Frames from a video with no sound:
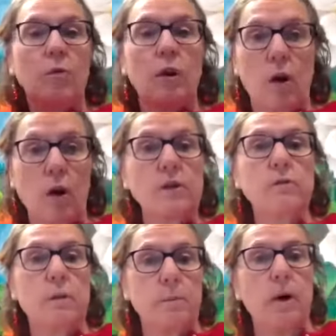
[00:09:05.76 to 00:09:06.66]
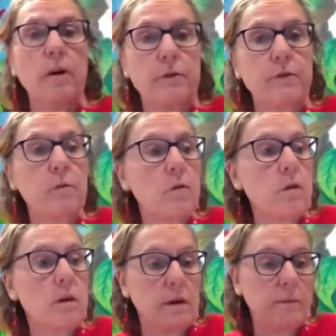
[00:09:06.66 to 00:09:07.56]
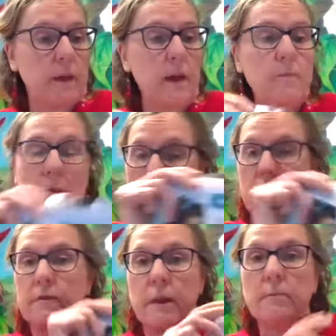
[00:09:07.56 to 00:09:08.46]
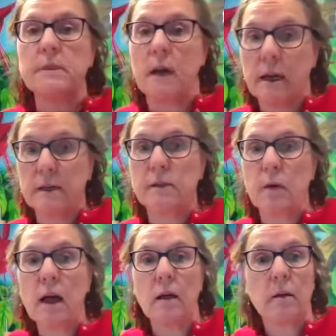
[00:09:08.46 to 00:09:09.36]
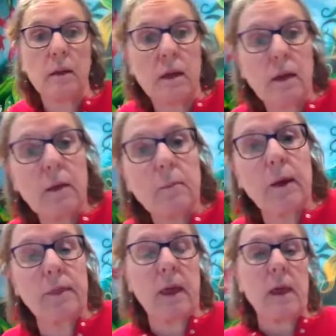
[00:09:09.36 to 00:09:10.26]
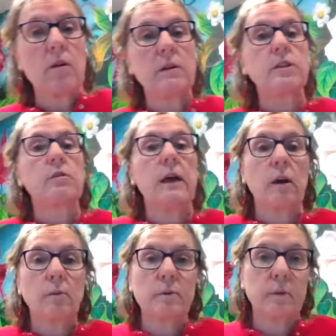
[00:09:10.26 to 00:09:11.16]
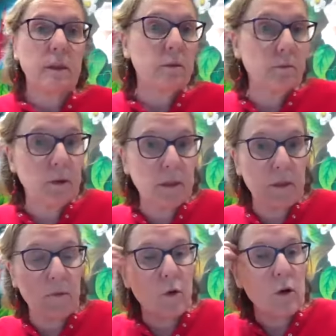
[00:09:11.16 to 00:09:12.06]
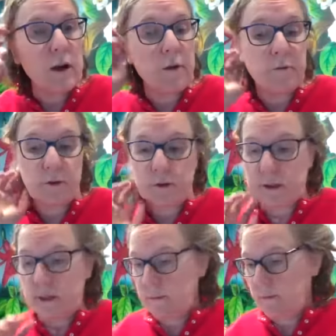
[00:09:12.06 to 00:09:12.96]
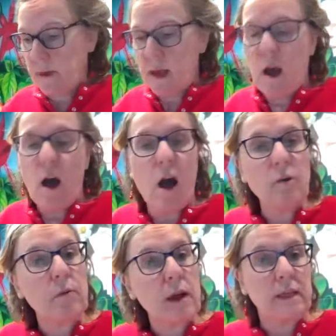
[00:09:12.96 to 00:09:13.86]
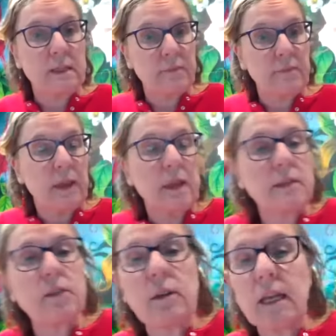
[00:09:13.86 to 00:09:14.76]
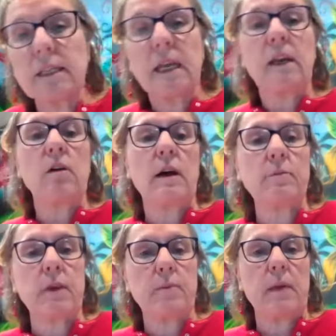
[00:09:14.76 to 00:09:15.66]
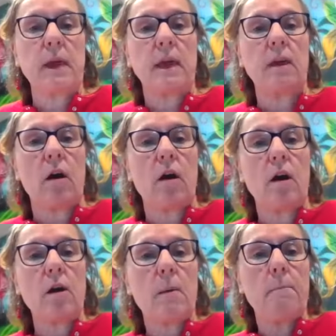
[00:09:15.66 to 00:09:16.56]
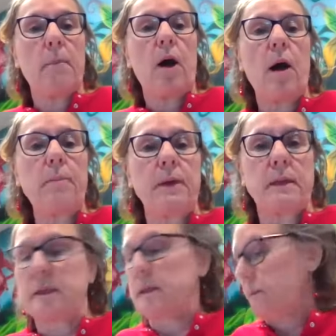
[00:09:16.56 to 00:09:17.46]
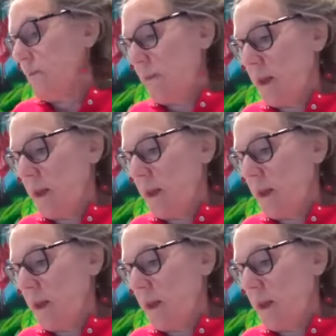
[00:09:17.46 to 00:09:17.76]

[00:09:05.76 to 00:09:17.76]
were also a part of the war, and many of them died as well, but they also helped with the war efforts. All right, so let's get on with making our poppies.